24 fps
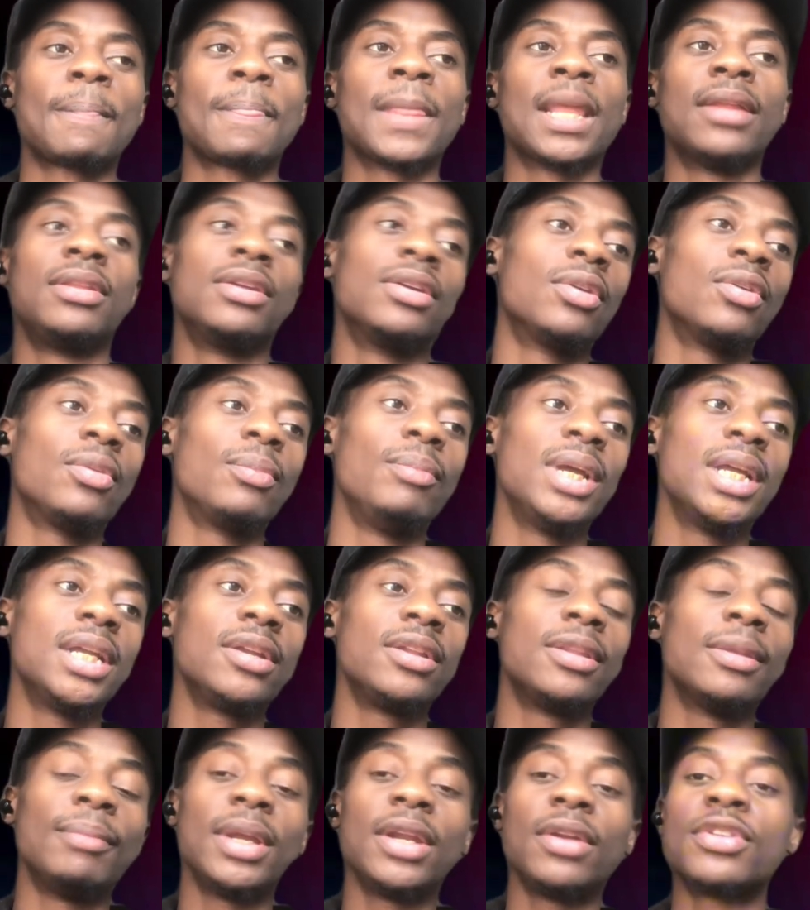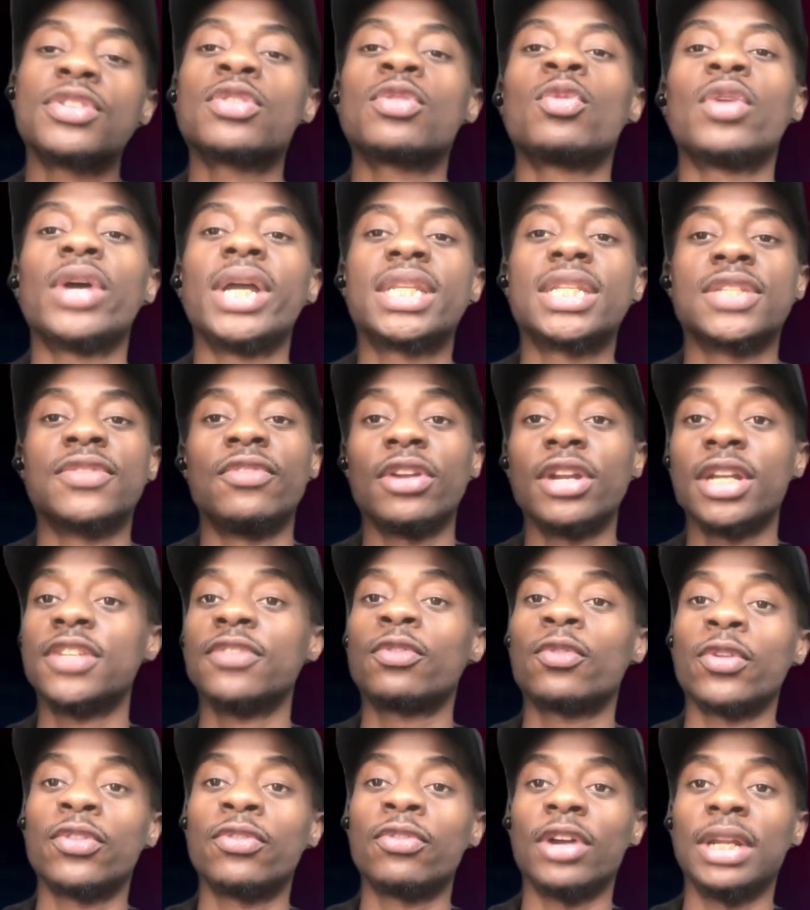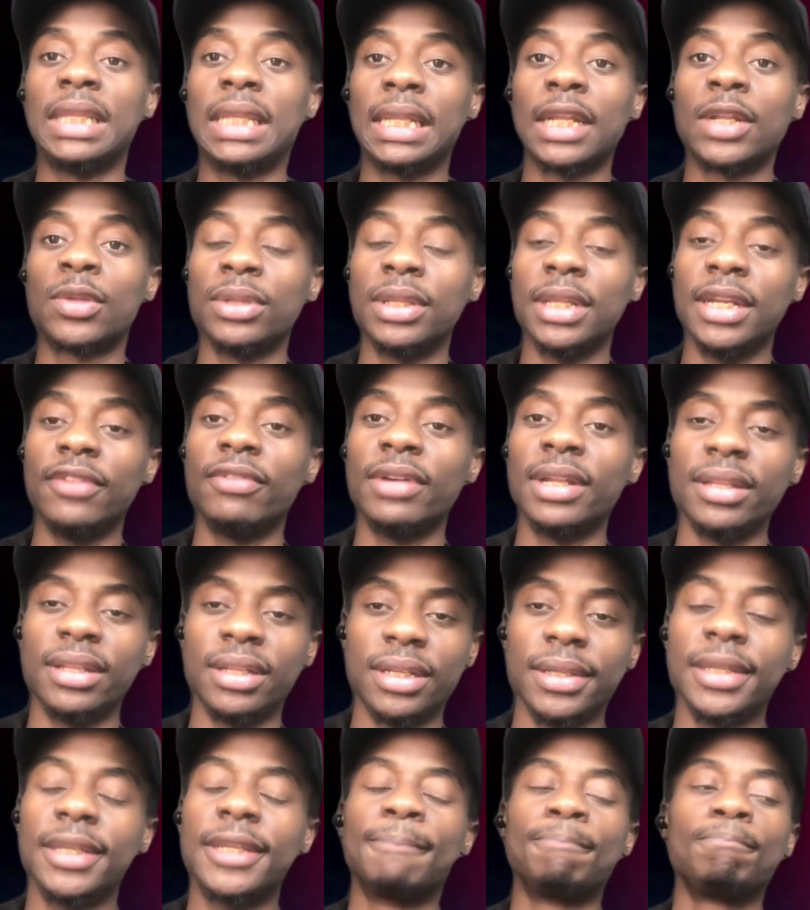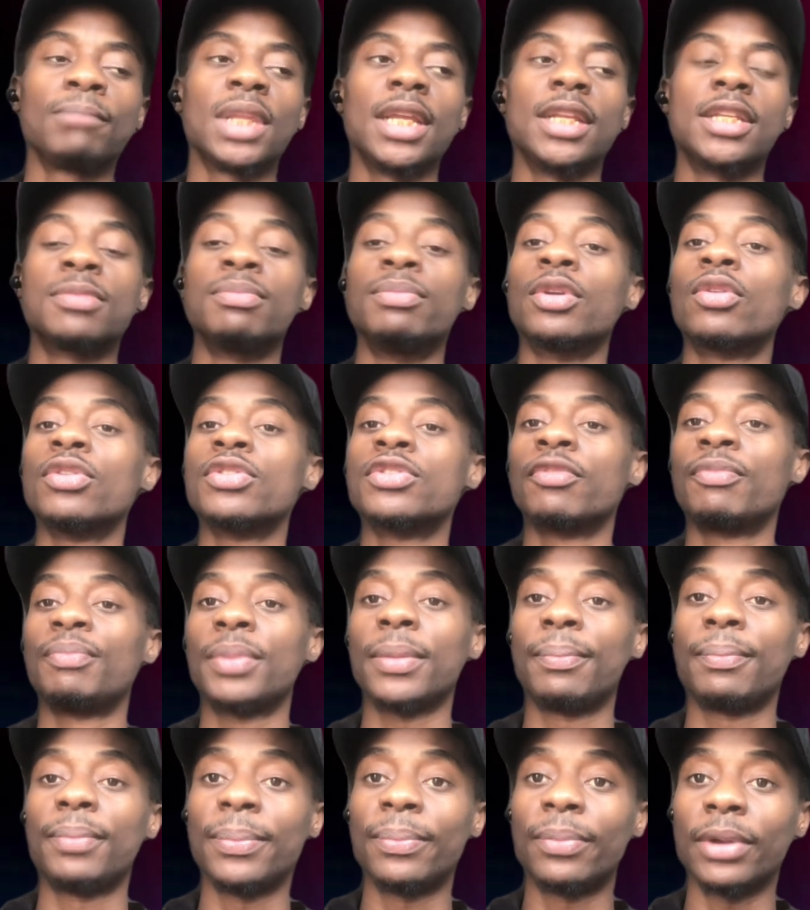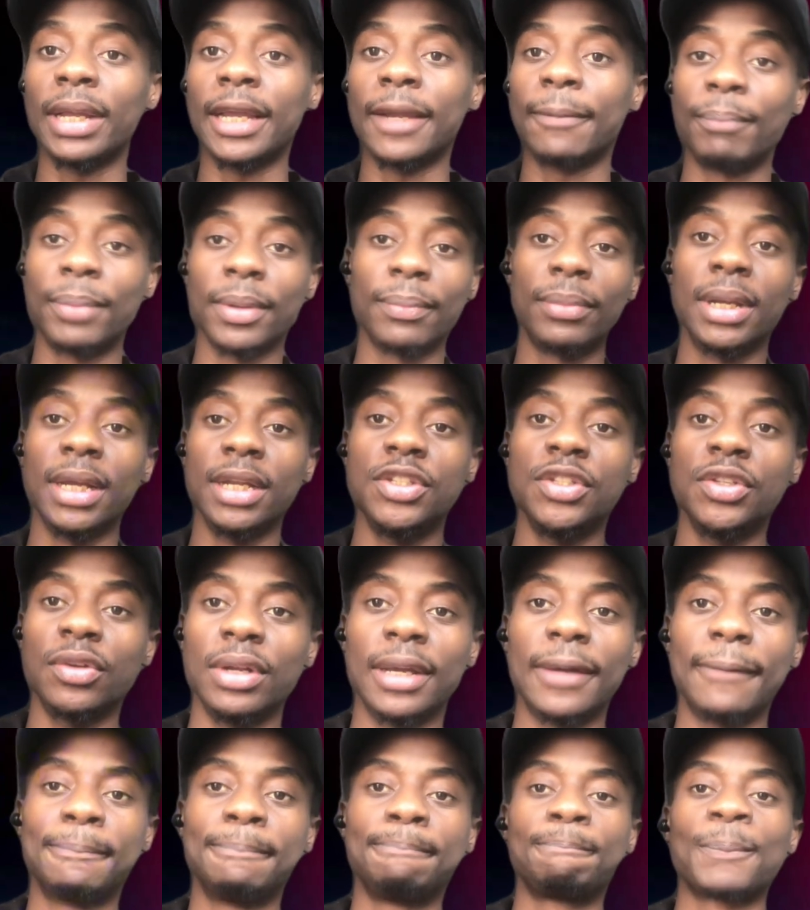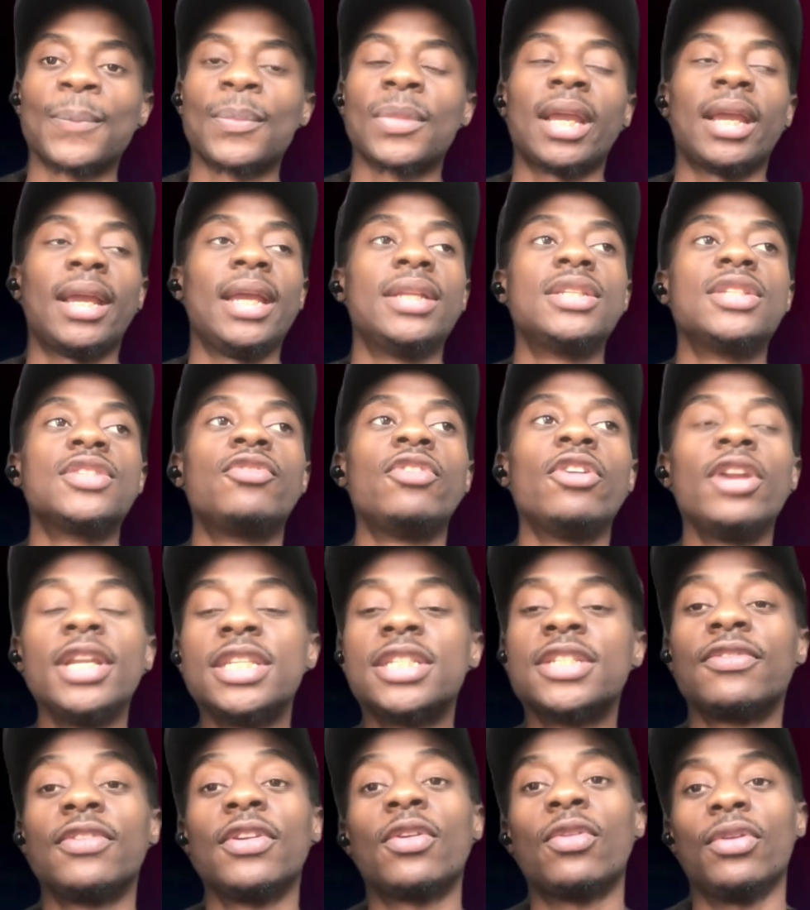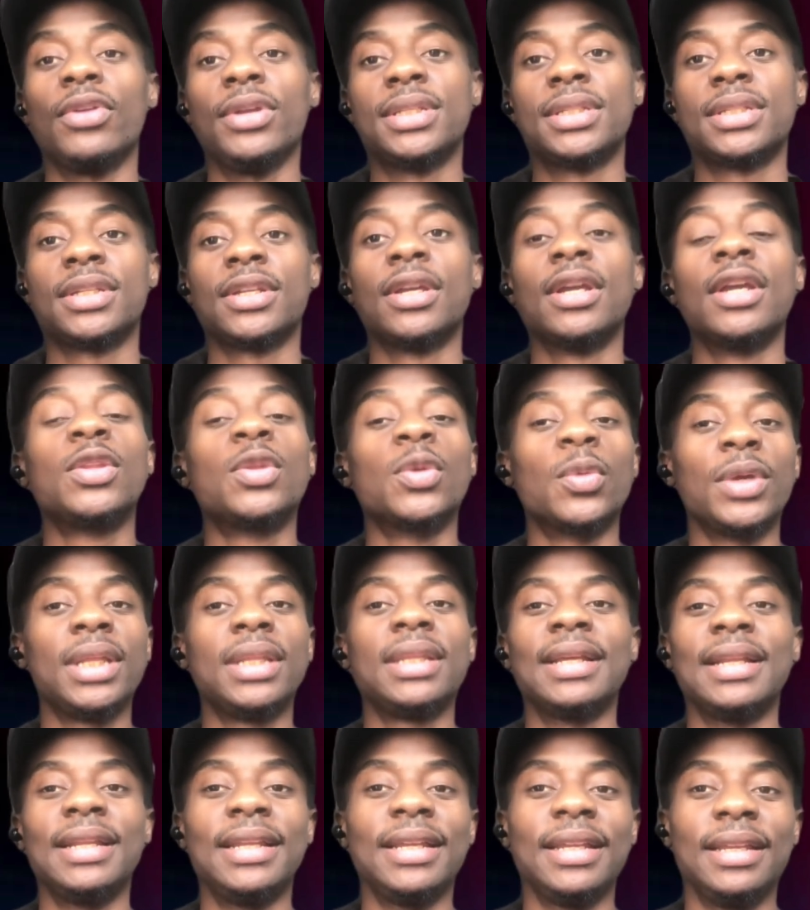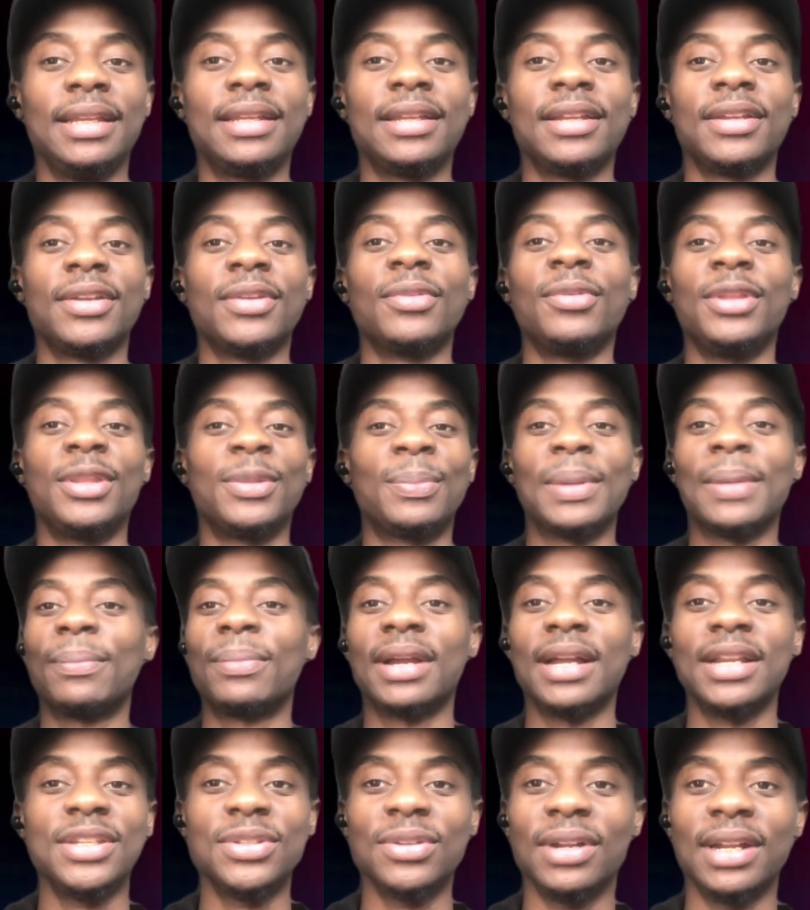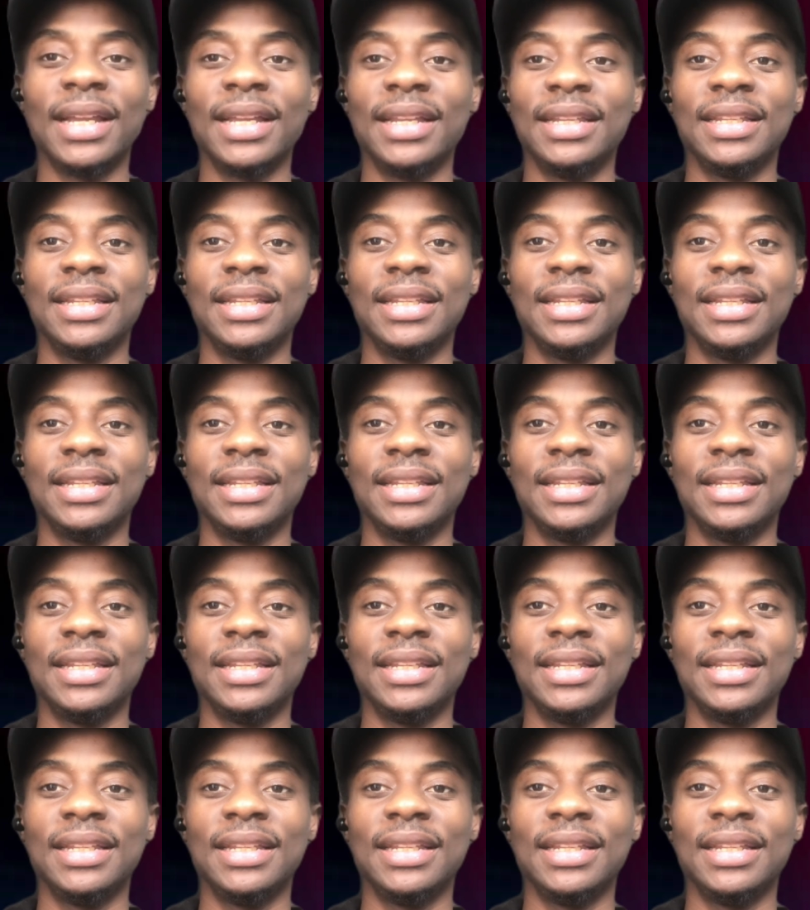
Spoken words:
The main reason why it is very difficult for Arteta to deliver the league is because of people like Pep Guardiola. It is very difficult to win the league with Pep Guardiola in